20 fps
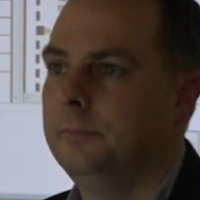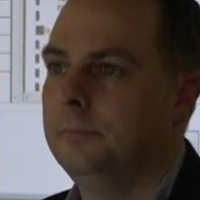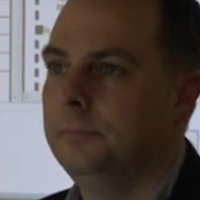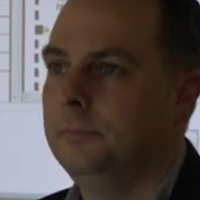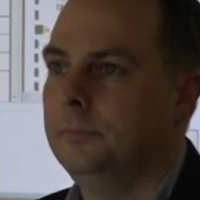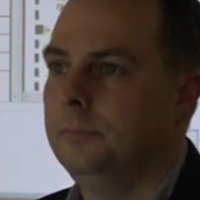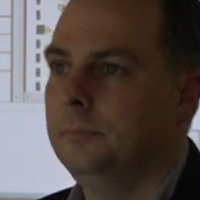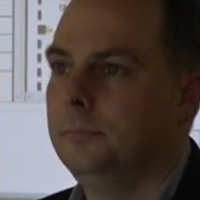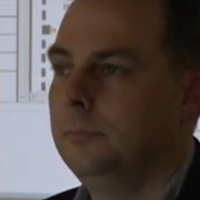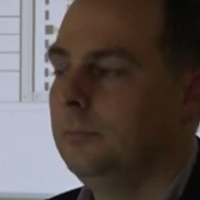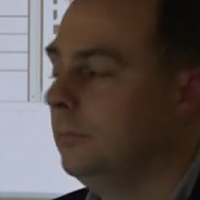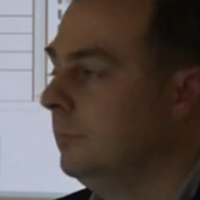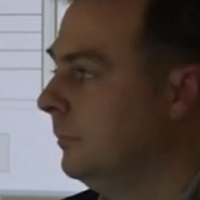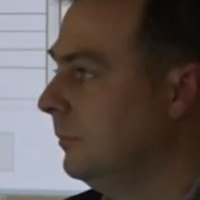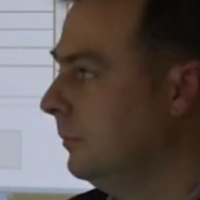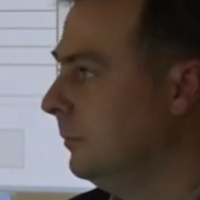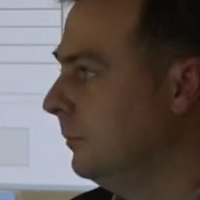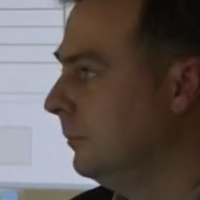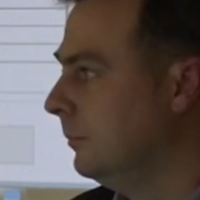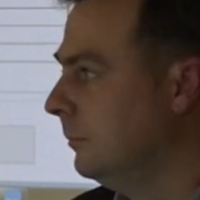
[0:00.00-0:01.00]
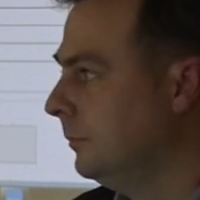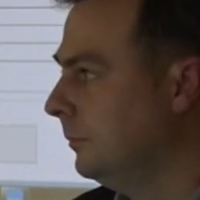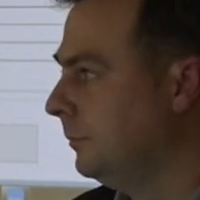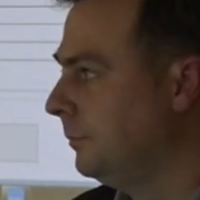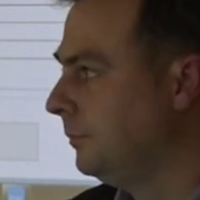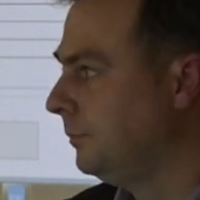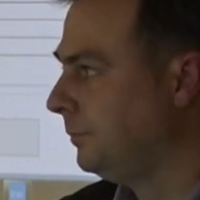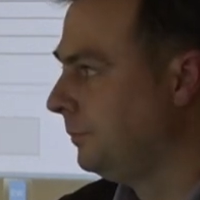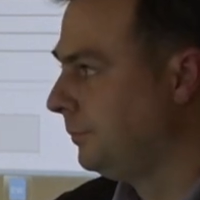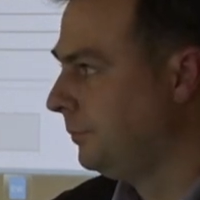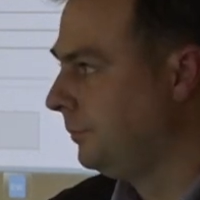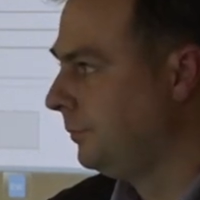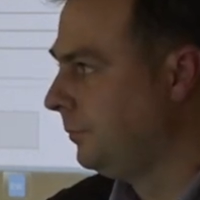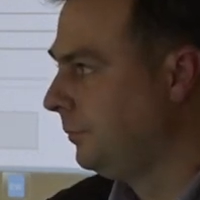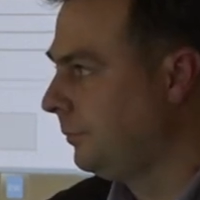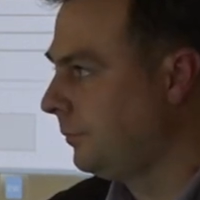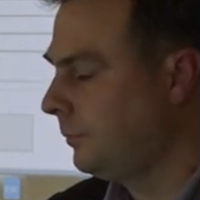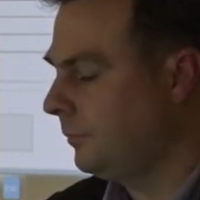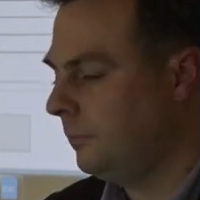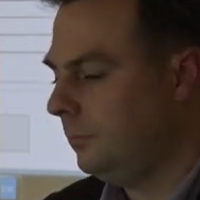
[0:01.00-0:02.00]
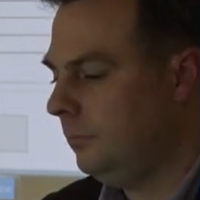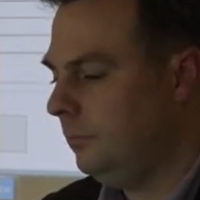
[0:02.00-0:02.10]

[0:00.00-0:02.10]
And did you talk about the put on hold yet?